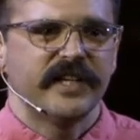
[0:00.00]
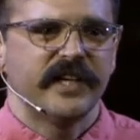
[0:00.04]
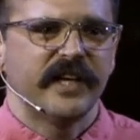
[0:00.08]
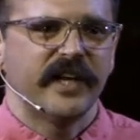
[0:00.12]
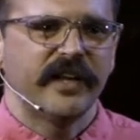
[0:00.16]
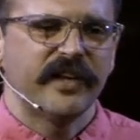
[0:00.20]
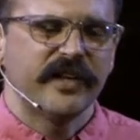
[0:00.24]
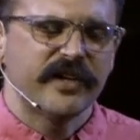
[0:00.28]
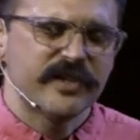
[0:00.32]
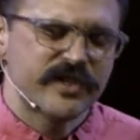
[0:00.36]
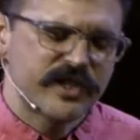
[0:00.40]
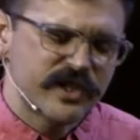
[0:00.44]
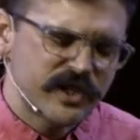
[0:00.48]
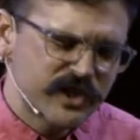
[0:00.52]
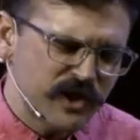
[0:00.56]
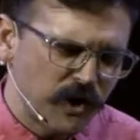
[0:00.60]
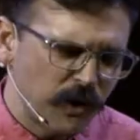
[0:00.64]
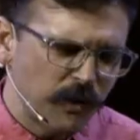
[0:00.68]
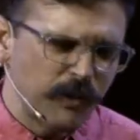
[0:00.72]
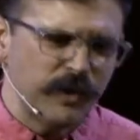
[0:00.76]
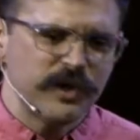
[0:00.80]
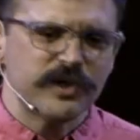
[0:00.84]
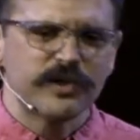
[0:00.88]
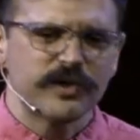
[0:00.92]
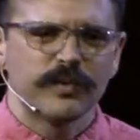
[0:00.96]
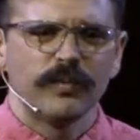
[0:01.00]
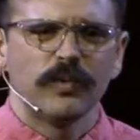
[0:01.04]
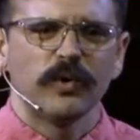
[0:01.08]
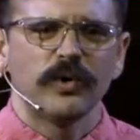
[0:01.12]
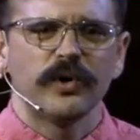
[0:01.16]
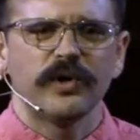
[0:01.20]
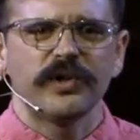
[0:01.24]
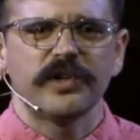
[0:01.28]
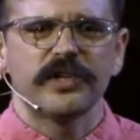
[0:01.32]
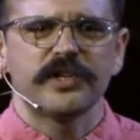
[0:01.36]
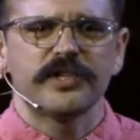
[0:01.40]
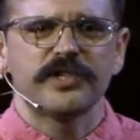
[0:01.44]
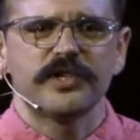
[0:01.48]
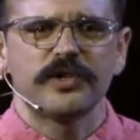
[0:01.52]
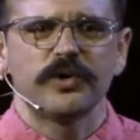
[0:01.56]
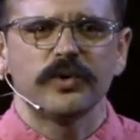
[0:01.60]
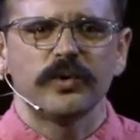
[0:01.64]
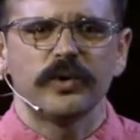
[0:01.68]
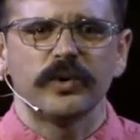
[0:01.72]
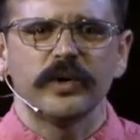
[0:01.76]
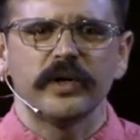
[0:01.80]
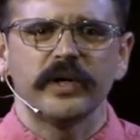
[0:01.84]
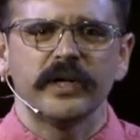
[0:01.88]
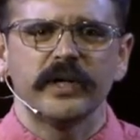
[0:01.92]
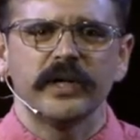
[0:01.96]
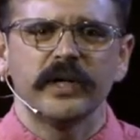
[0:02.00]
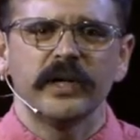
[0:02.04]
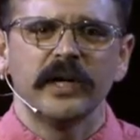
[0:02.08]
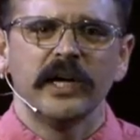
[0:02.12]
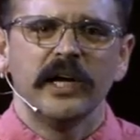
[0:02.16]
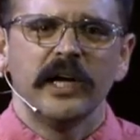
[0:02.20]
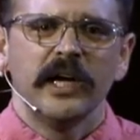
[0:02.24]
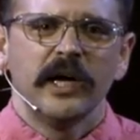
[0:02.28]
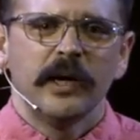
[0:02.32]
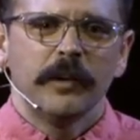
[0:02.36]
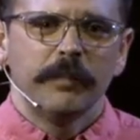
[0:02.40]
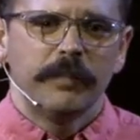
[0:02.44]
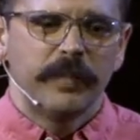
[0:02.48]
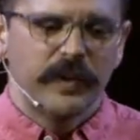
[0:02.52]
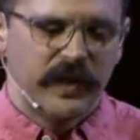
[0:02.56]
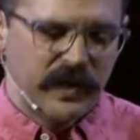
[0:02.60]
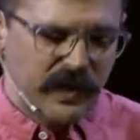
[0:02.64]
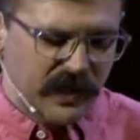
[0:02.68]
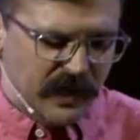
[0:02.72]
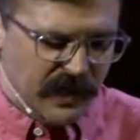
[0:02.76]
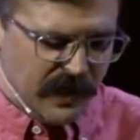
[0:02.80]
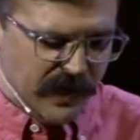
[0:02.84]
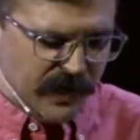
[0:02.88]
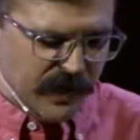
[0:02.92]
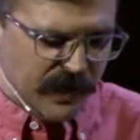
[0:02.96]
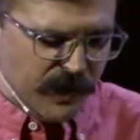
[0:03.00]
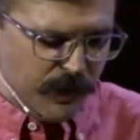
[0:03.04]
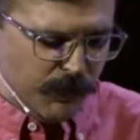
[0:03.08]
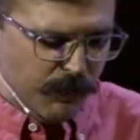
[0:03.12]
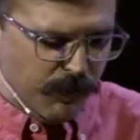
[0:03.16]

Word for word: Now, there's so much more to this story, but the